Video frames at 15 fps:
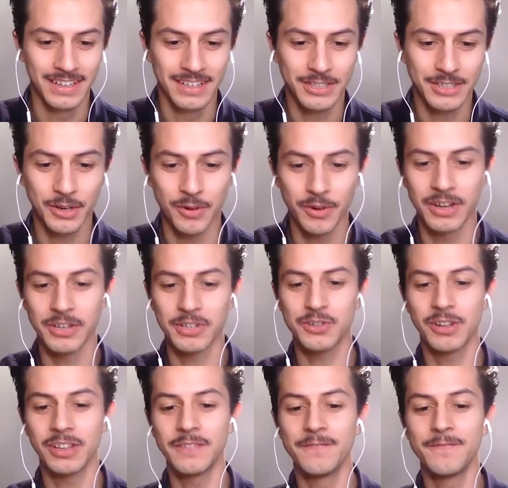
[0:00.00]
So an
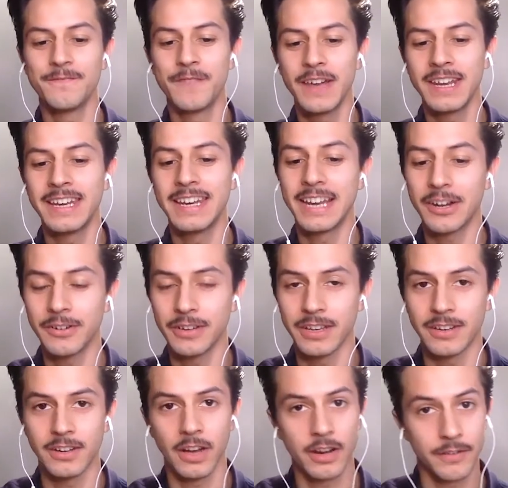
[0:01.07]
Australian
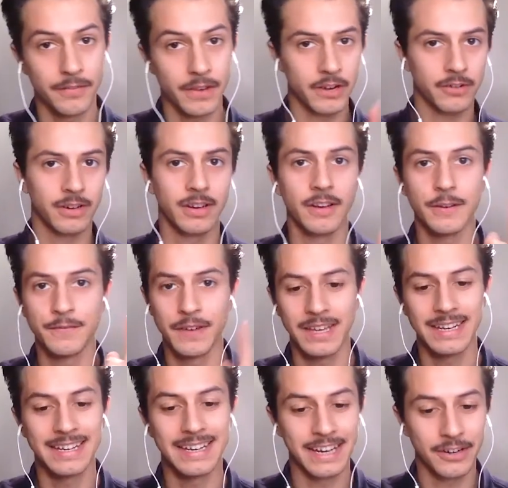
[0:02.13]
veterinarian, not a veteran, a
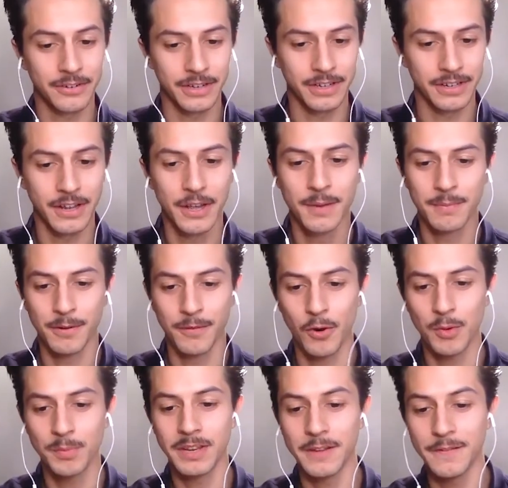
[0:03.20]
veterinarian,
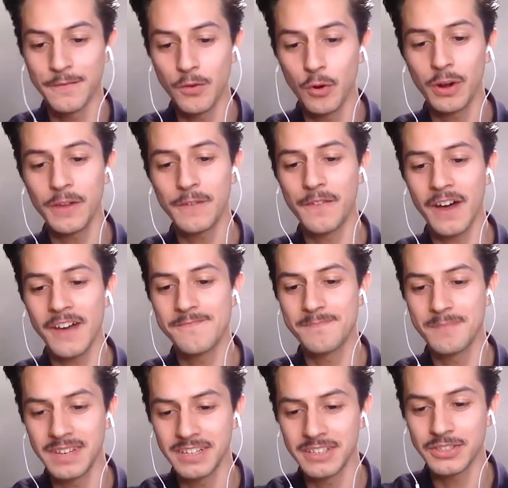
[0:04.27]
performed a
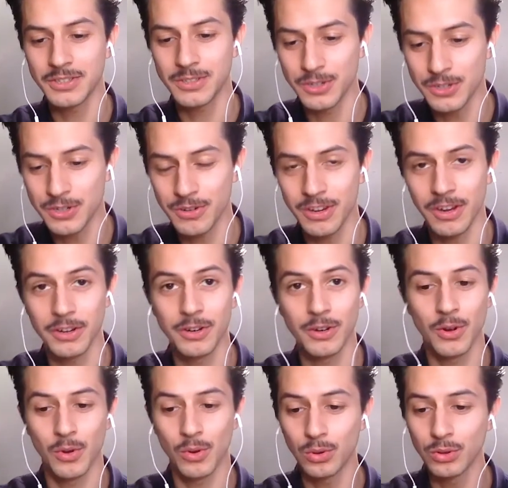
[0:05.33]
45-minute surgery on a
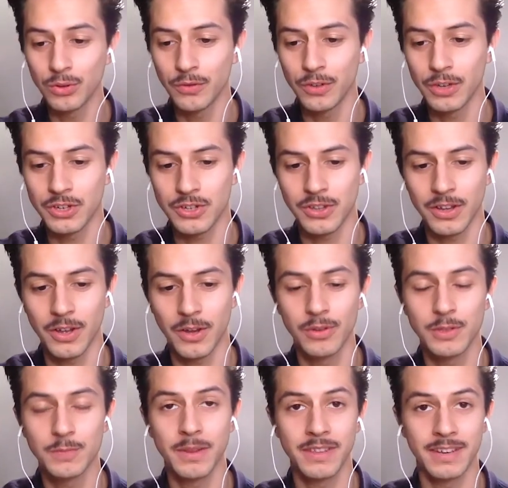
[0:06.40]
goldfish that
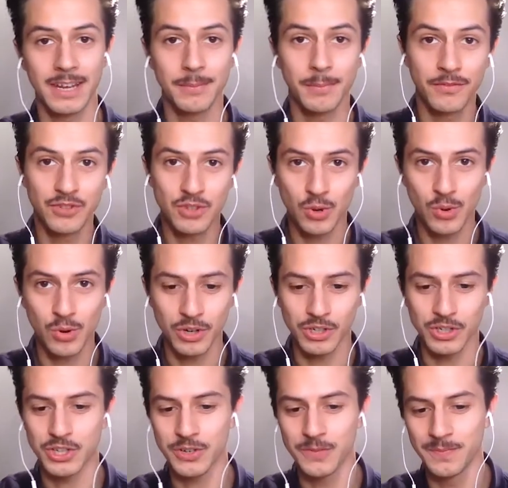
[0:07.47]
goes by the name of
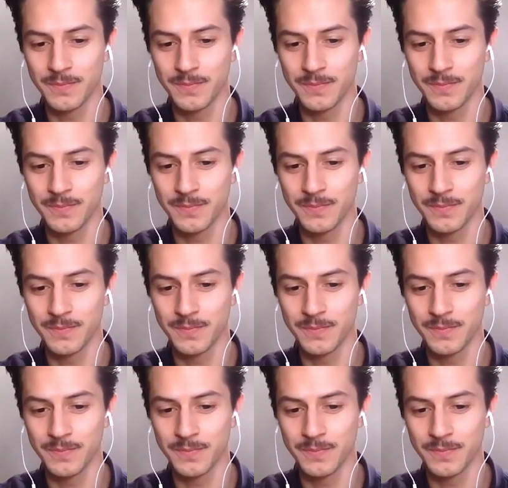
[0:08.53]
George.